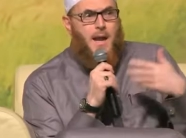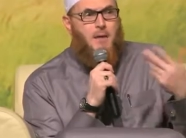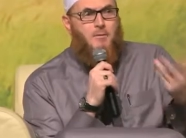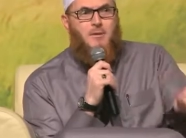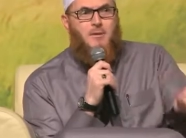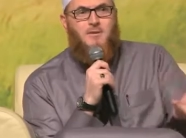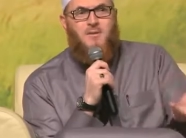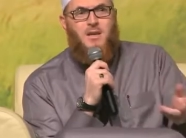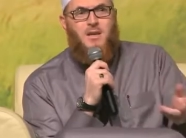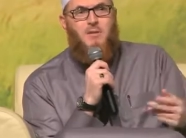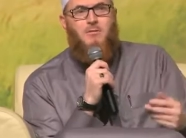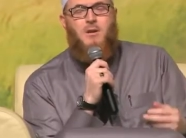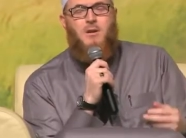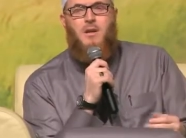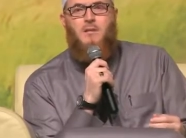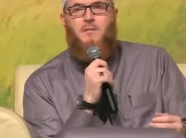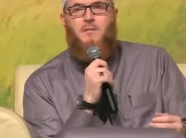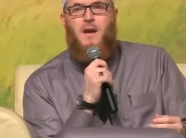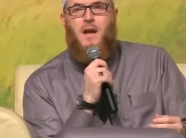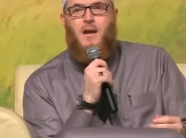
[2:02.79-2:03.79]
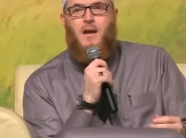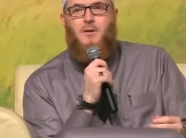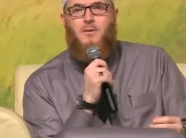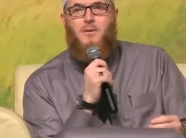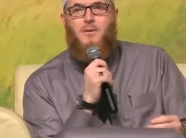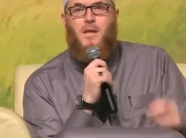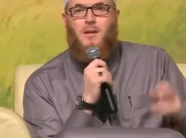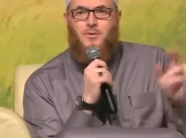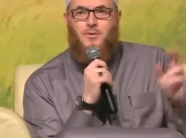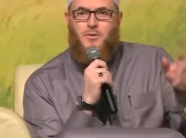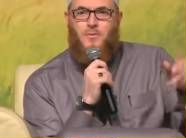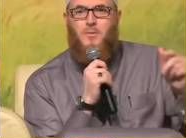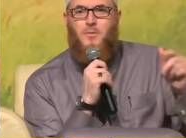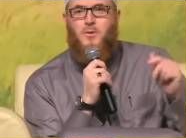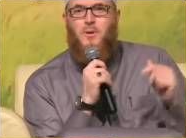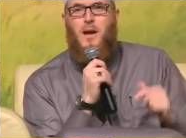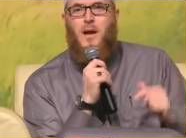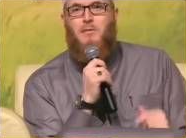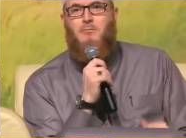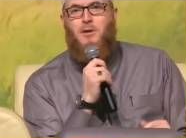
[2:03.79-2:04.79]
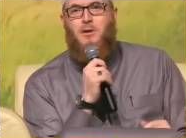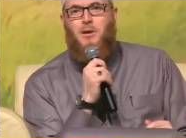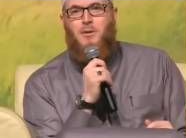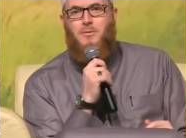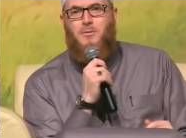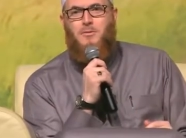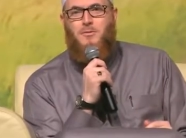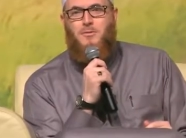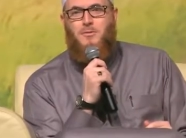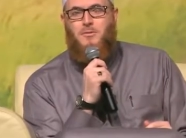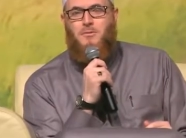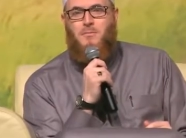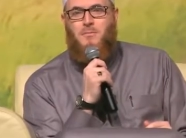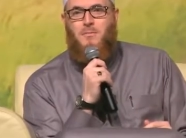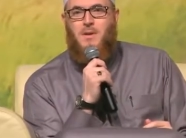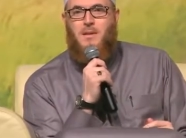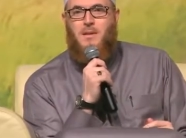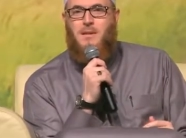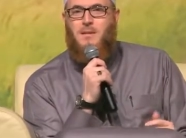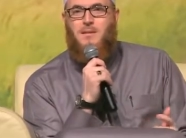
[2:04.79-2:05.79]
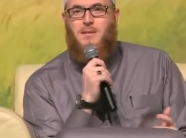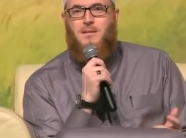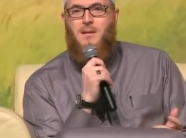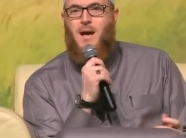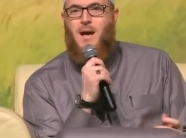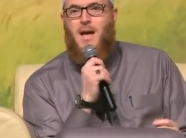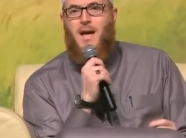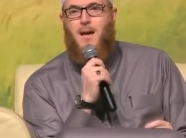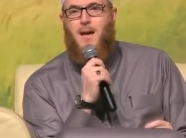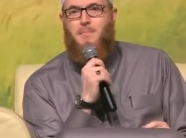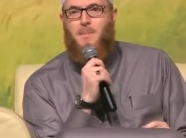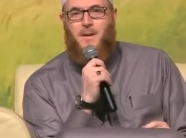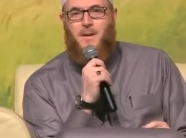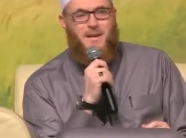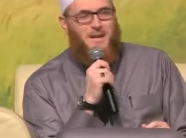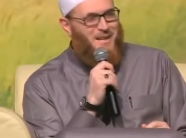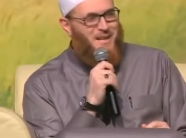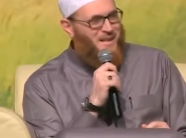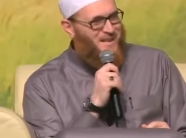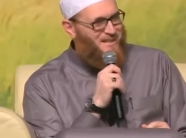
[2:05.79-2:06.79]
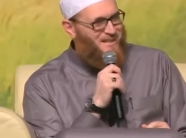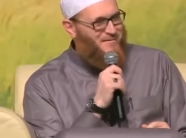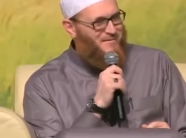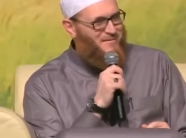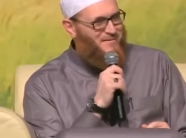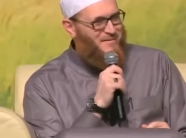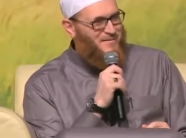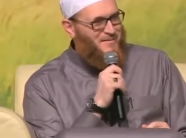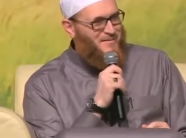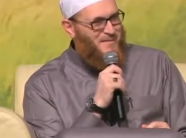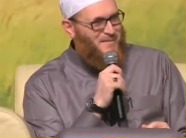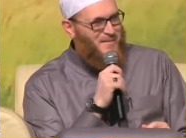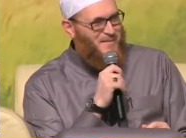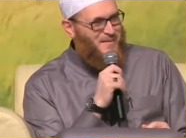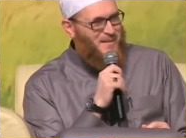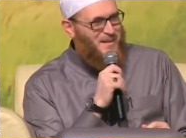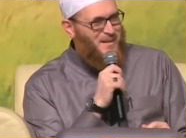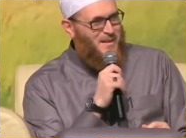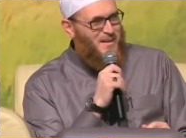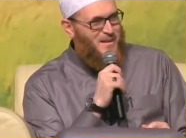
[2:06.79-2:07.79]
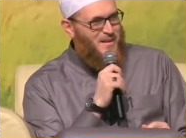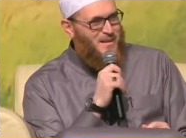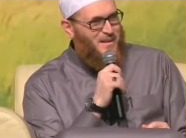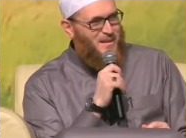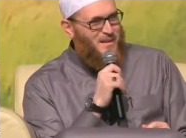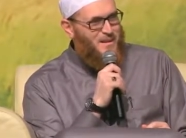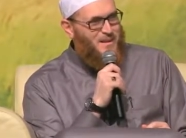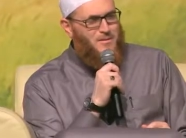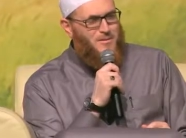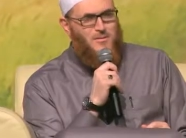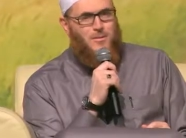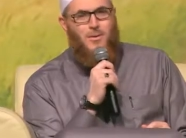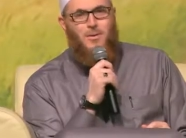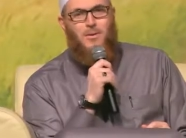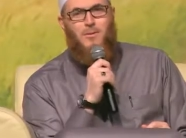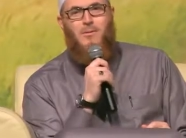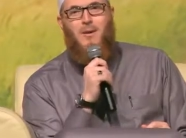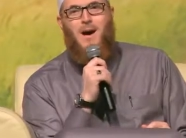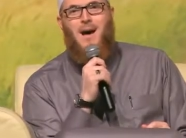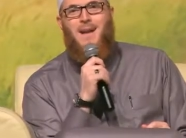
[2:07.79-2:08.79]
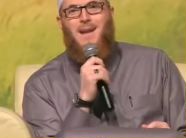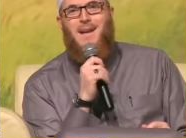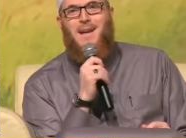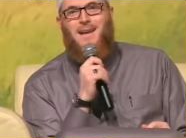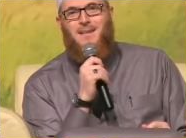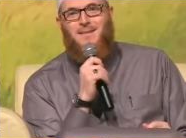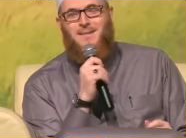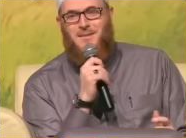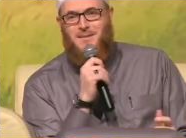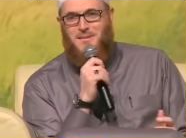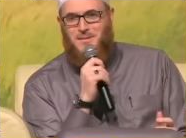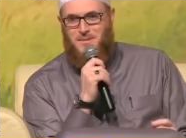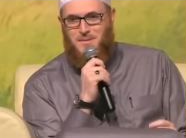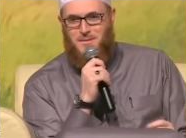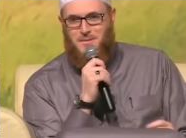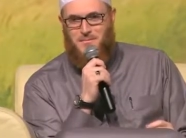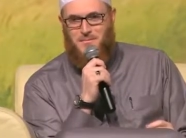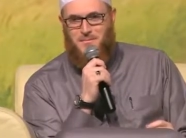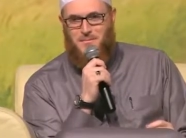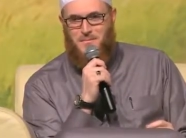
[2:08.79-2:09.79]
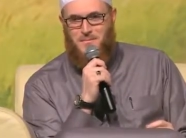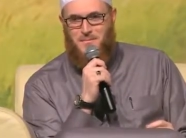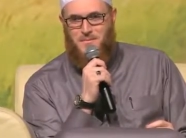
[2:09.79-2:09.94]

And I would sell whenever I know that tomorrow I would lose. But this is not happening. It's all wild guesses.